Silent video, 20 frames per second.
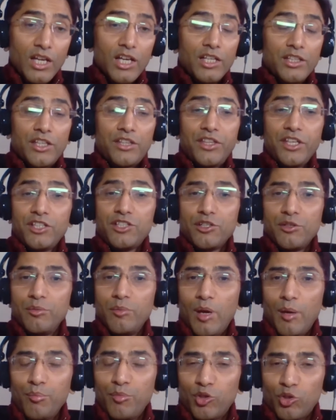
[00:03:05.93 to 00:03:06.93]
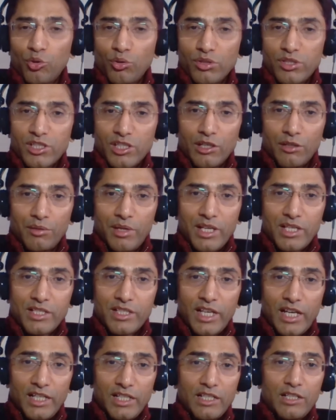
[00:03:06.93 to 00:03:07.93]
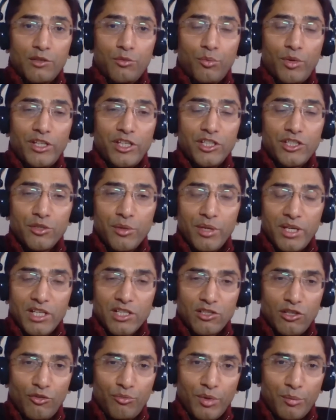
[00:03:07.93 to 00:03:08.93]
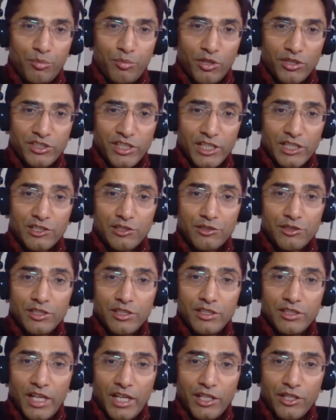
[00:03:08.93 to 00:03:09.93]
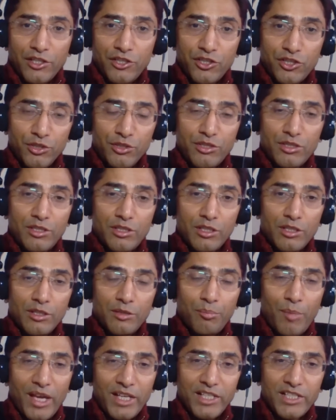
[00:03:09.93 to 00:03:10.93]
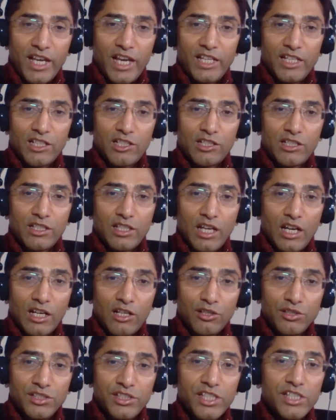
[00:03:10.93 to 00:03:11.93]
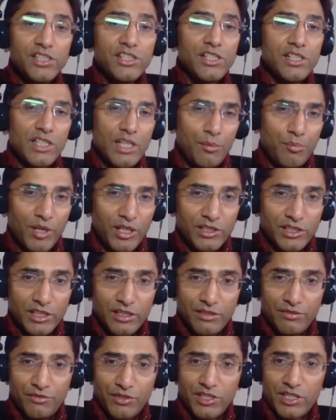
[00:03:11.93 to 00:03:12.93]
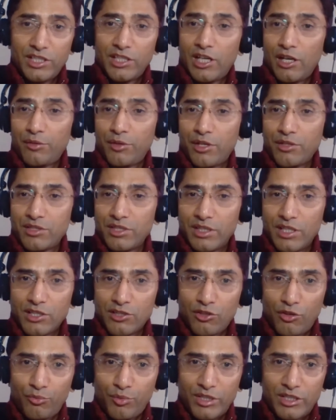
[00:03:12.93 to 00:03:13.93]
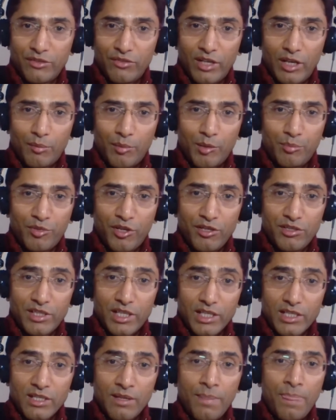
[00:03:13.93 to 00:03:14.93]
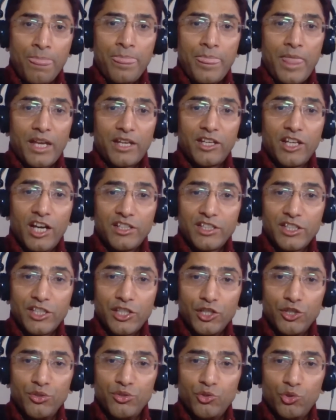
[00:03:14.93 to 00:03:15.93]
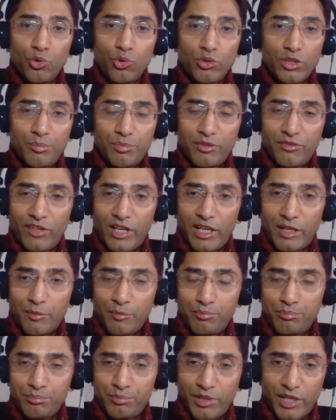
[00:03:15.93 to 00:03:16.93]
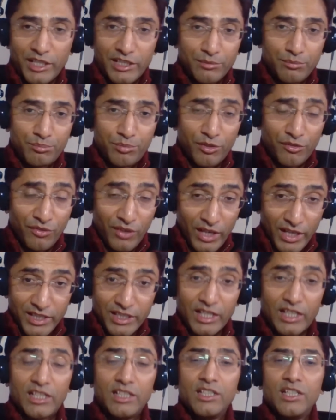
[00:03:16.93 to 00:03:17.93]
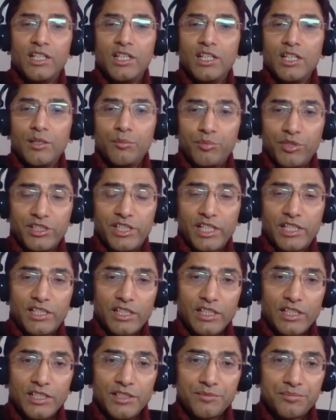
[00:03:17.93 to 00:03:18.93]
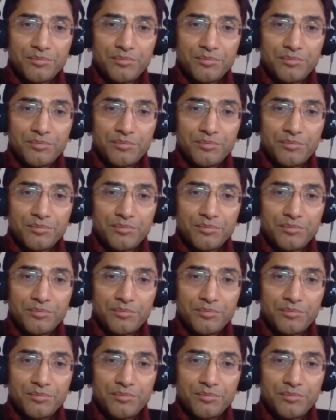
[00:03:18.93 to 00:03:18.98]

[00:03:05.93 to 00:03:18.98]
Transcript: The thing to remember also is that when you're doing a software project, that you should maintain a contingency budget for scenarios in the software development process that neither you nor the provider predicted.